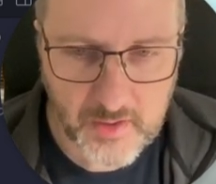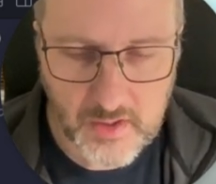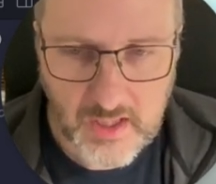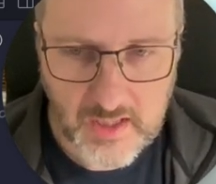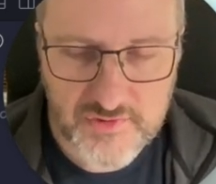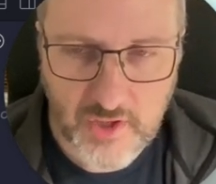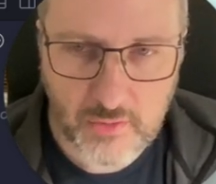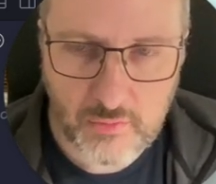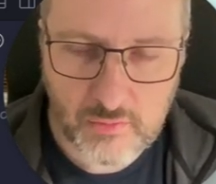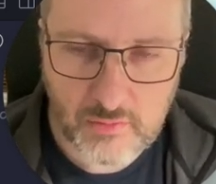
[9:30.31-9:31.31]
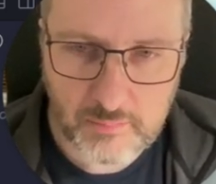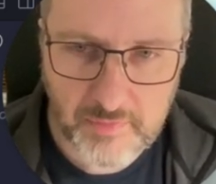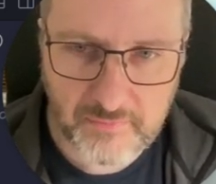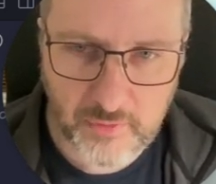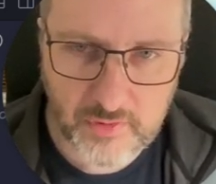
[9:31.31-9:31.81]
And so
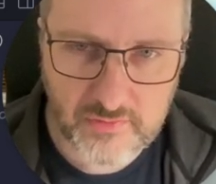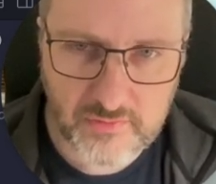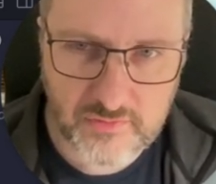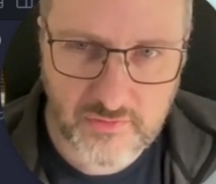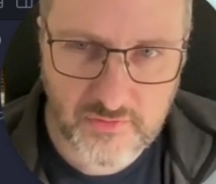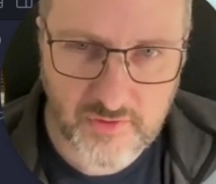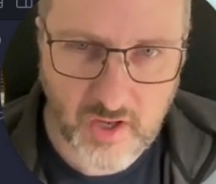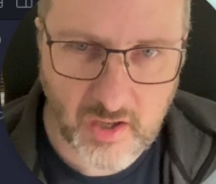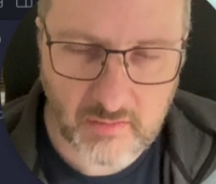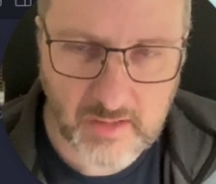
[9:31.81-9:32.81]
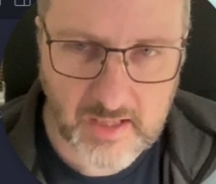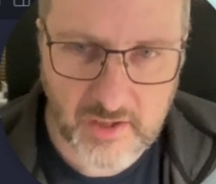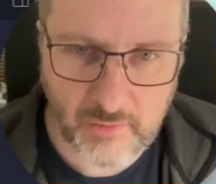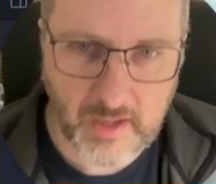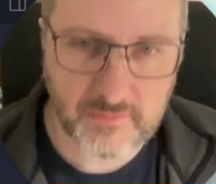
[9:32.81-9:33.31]
before I start hacking
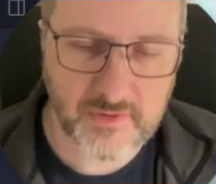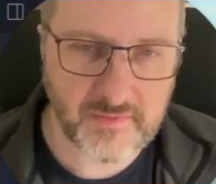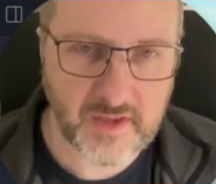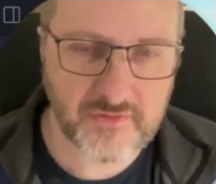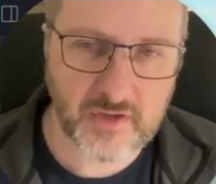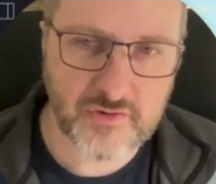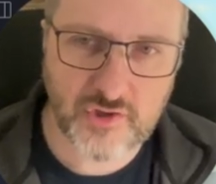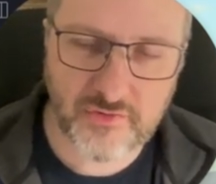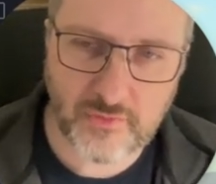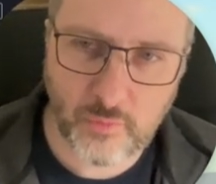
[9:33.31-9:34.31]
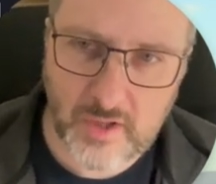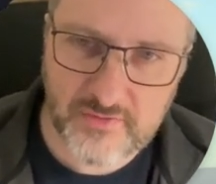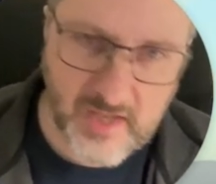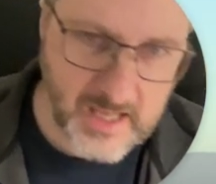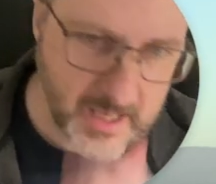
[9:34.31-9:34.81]
around in this, I just went
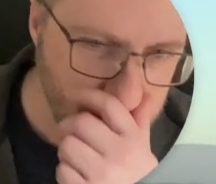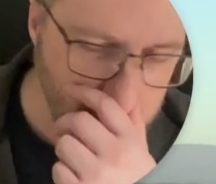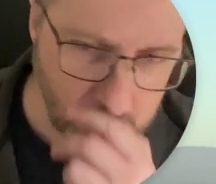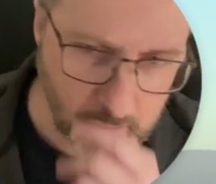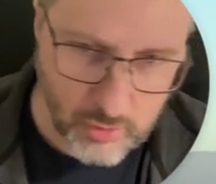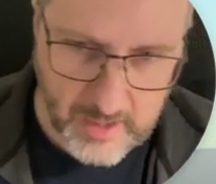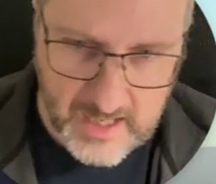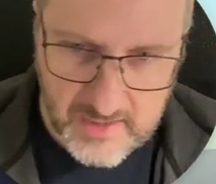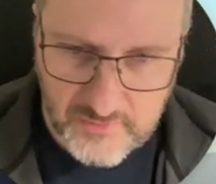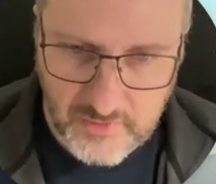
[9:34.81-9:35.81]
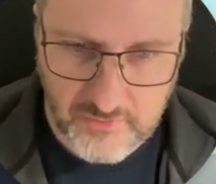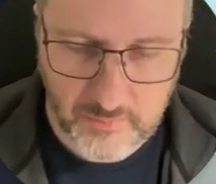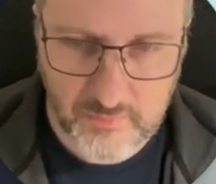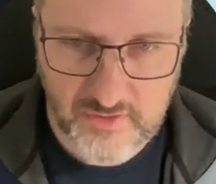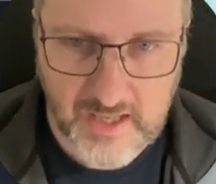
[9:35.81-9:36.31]
ahead and created some
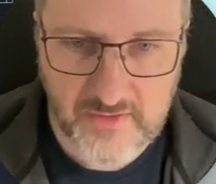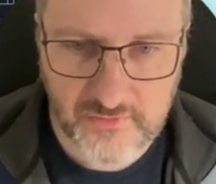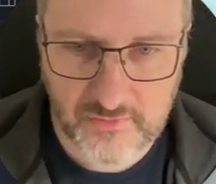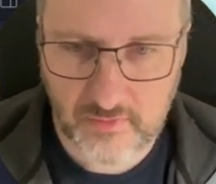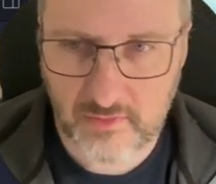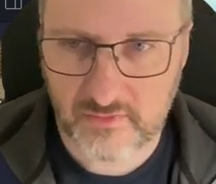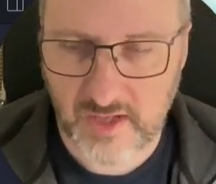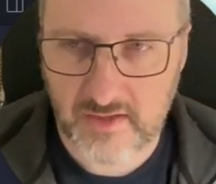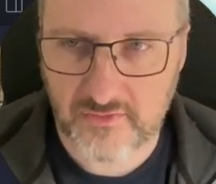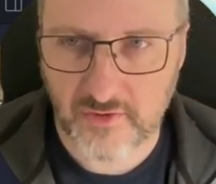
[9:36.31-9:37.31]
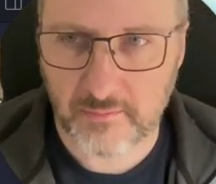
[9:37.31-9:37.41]
test data.